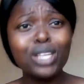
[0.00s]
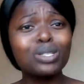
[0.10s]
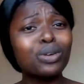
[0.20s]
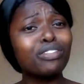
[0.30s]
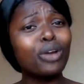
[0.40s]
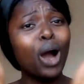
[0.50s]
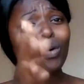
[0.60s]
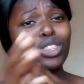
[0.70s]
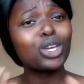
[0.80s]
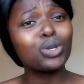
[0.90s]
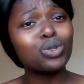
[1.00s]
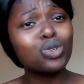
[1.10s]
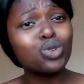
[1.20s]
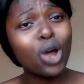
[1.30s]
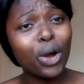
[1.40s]
So if you're out there, you're
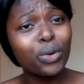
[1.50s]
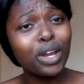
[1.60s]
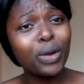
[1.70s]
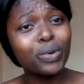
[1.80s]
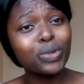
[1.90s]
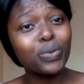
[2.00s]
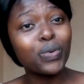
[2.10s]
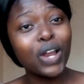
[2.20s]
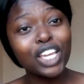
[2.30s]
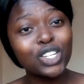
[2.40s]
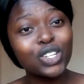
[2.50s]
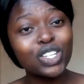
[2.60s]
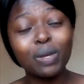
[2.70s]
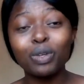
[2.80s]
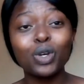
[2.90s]
struggling with your
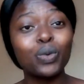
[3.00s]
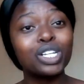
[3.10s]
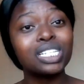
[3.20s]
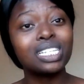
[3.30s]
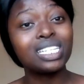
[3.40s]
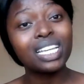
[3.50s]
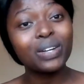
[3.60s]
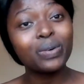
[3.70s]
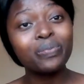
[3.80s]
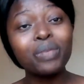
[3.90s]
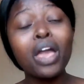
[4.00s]
relationship, you know what to do.